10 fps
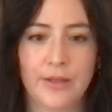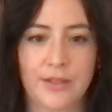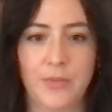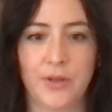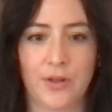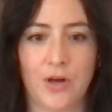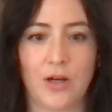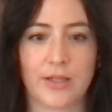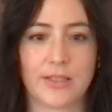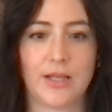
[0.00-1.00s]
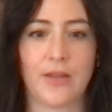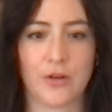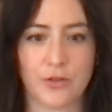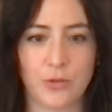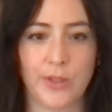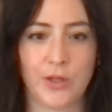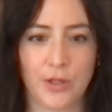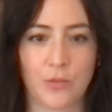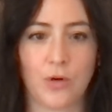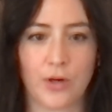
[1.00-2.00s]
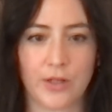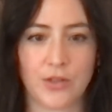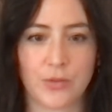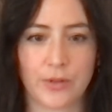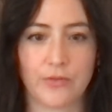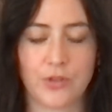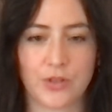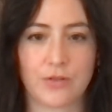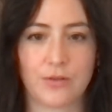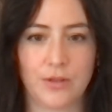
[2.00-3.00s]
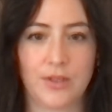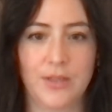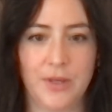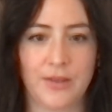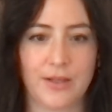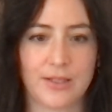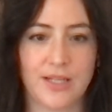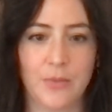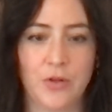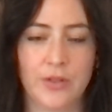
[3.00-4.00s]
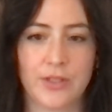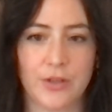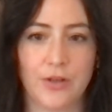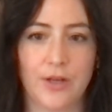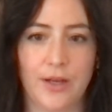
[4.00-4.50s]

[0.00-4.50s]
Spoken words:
keeping the caucus together, doing good work, and sort of just keeping things stable until